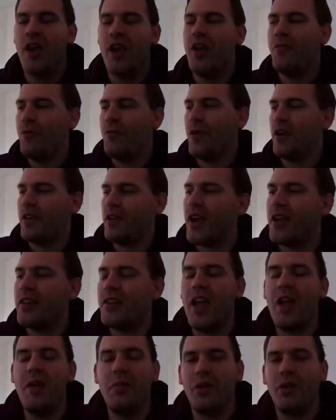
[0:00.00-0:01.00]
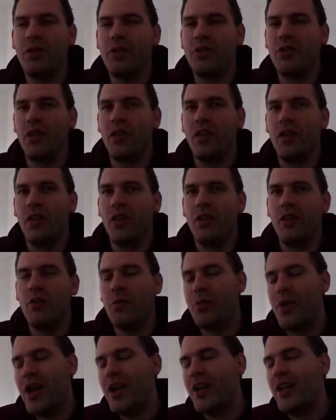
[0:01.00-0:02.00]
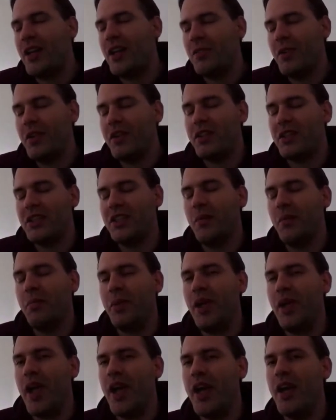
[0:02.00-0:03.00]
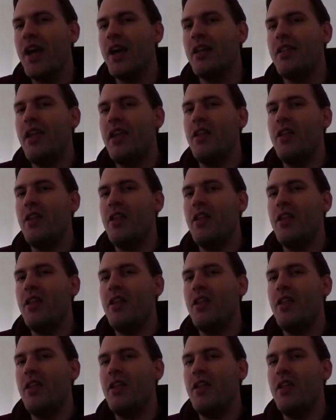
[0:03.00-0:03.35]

If you are not able to break it with CPA,